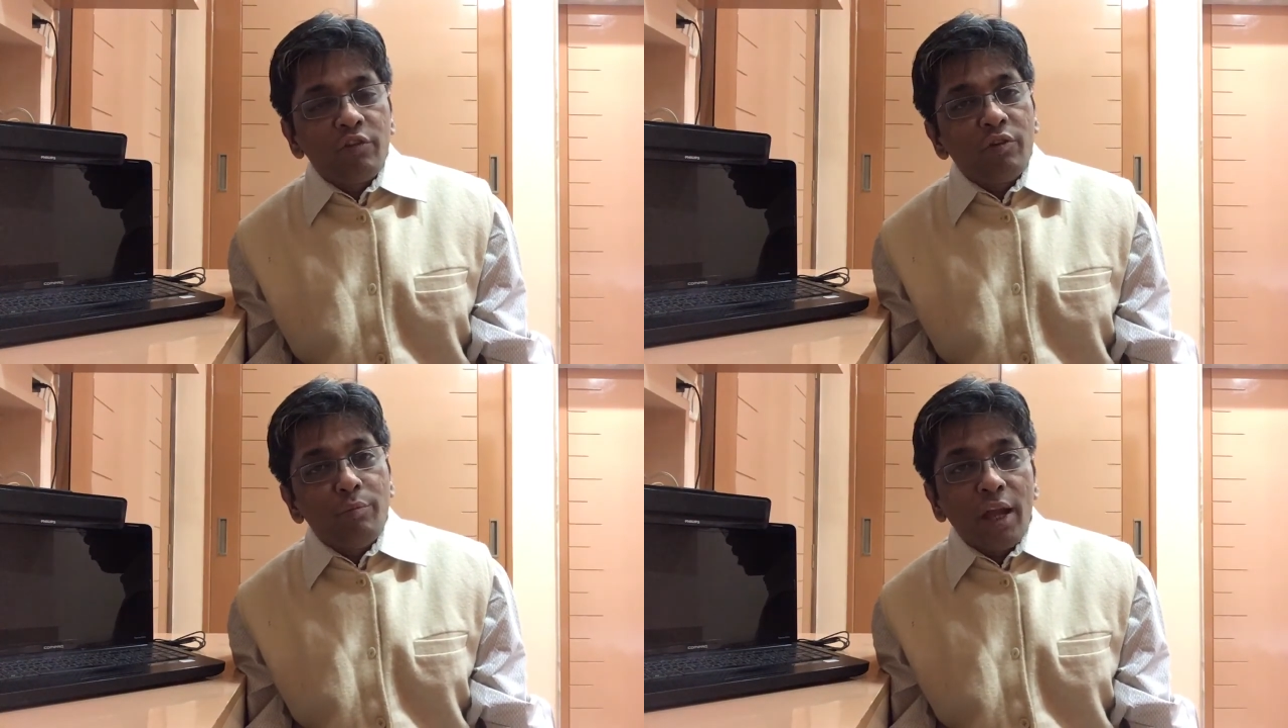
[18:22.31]

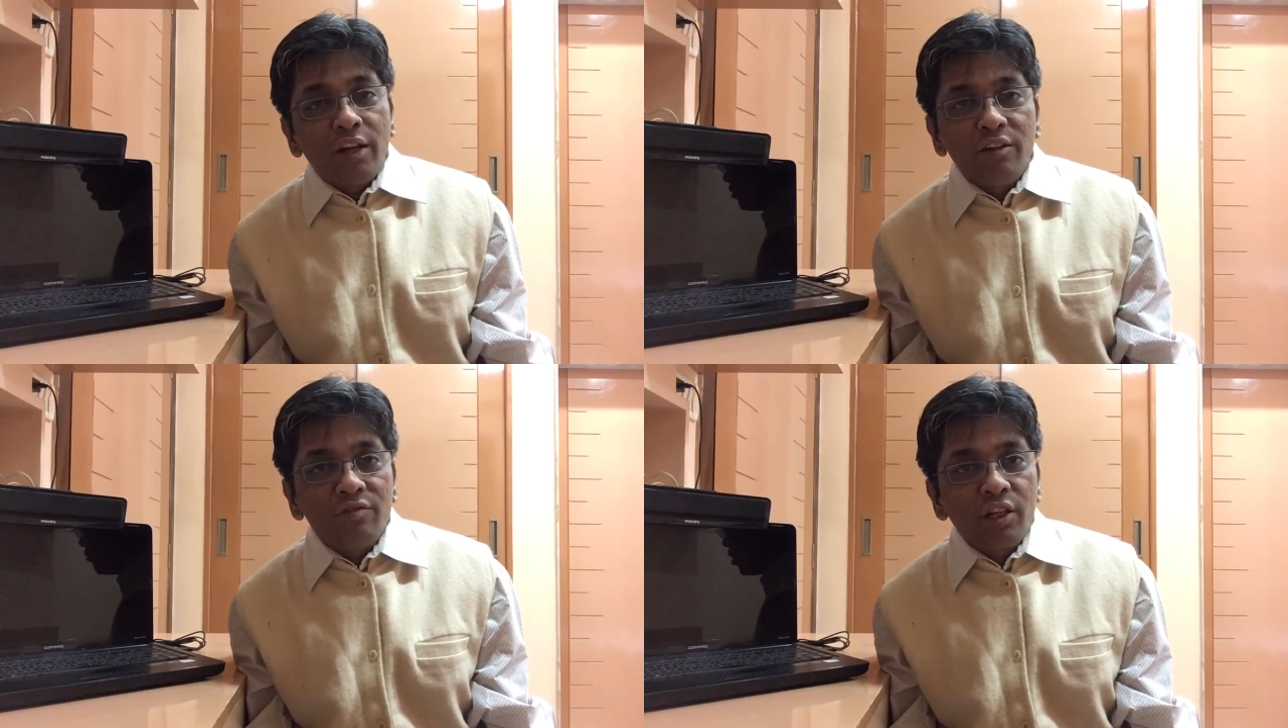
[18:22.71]
Even
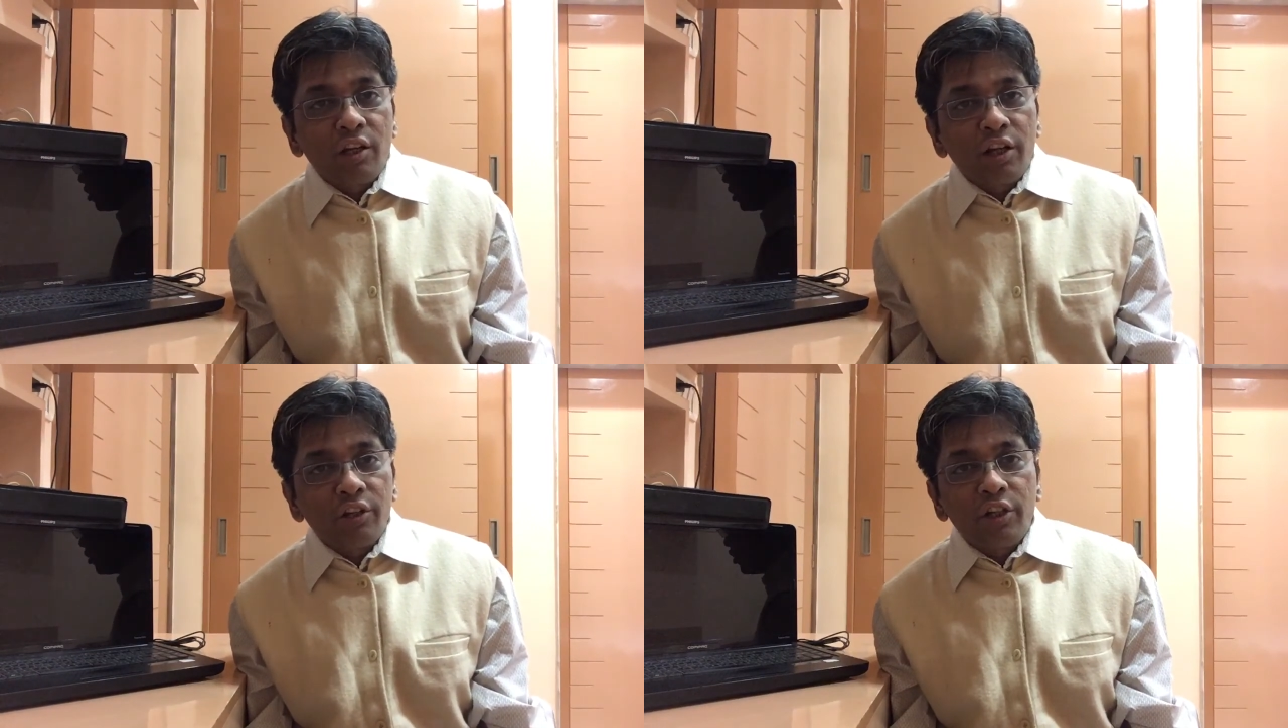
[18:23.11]
Bank Nifty
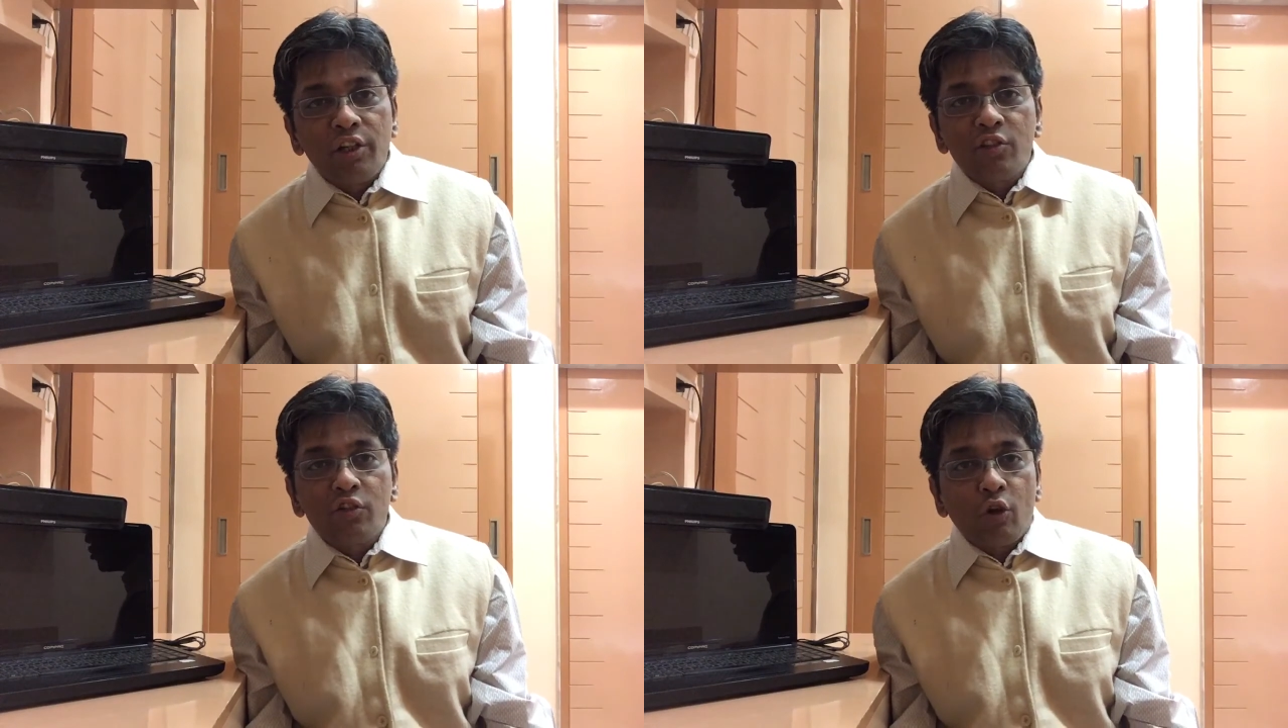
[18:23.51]
corrected,
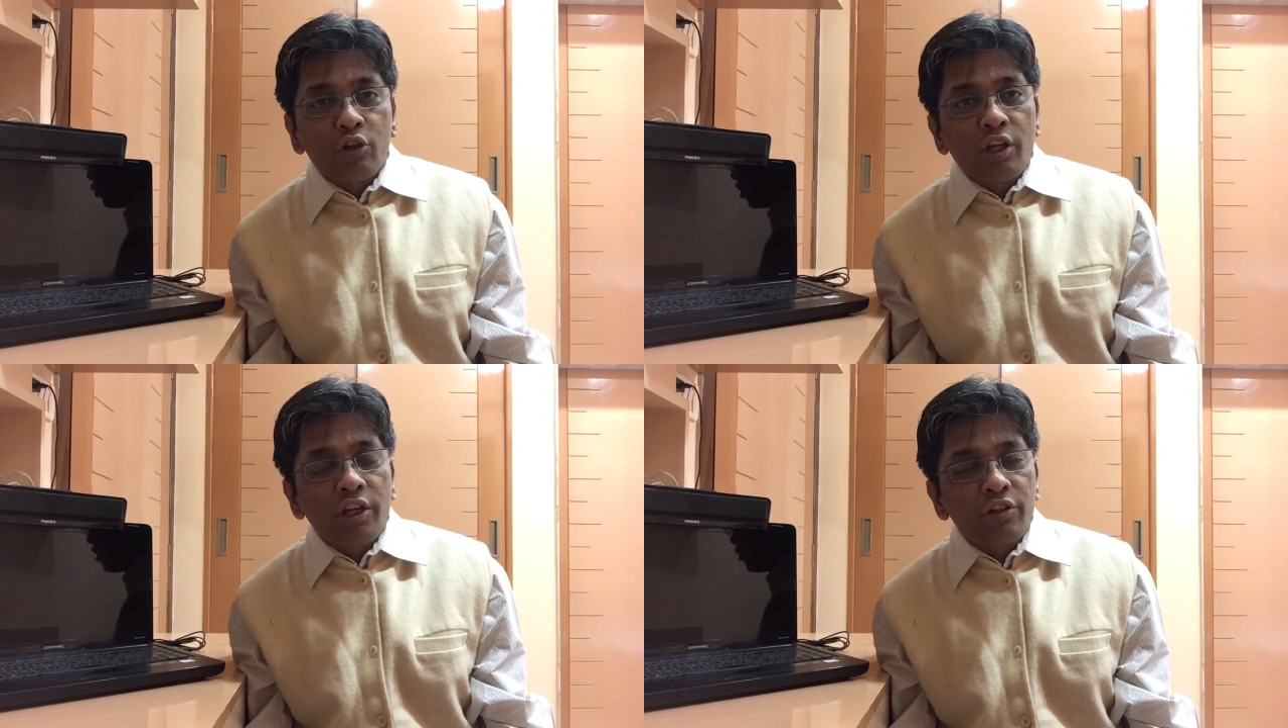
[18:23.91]
it is not
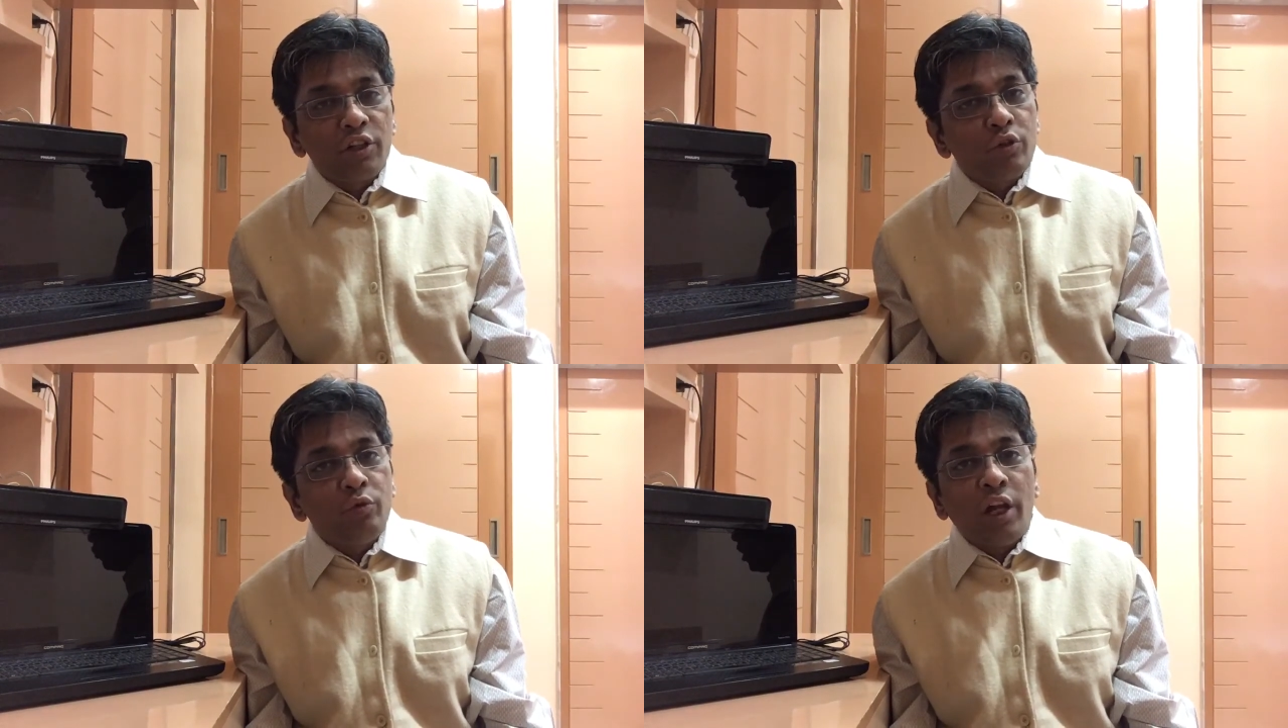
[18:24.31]

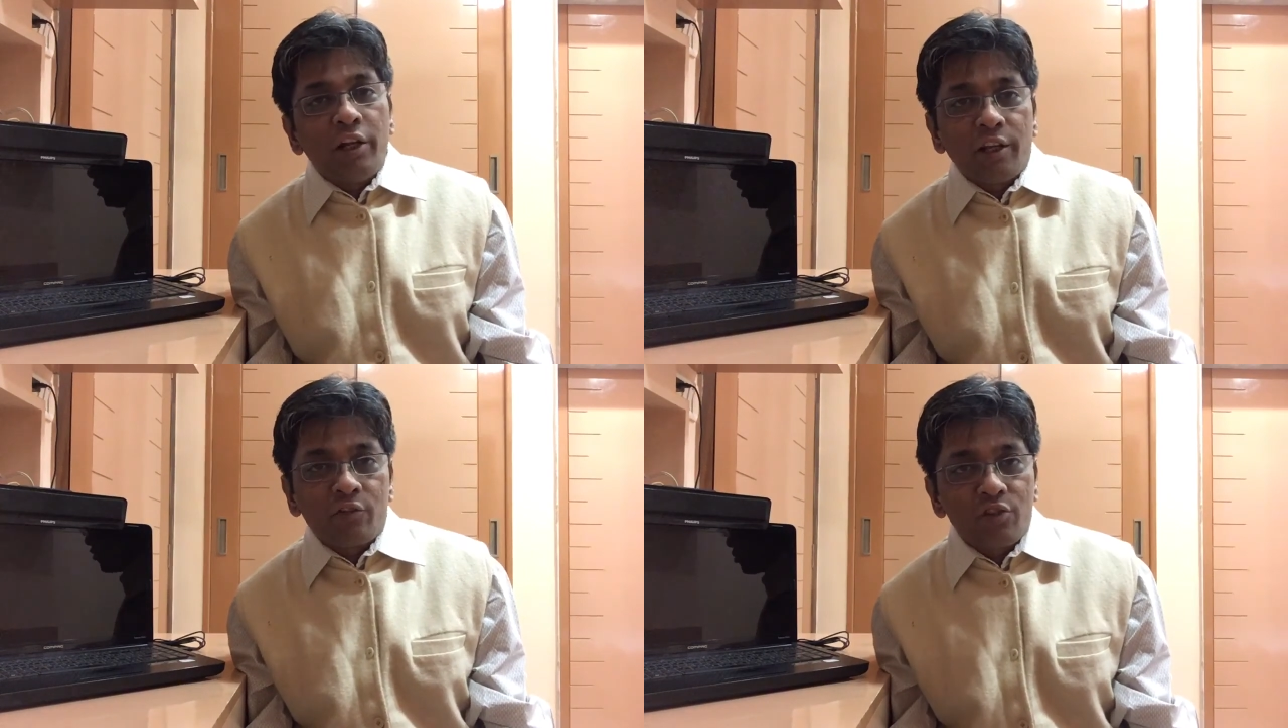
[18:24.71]
corrected to
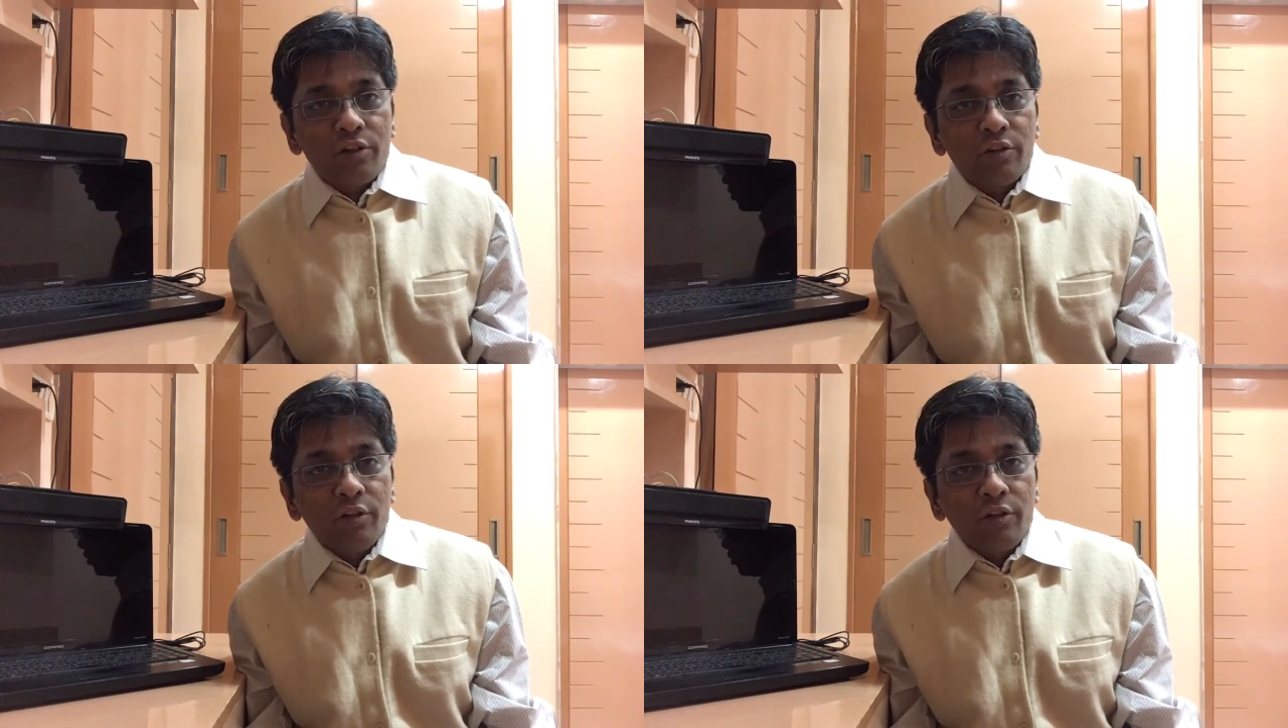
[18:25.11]
that extent.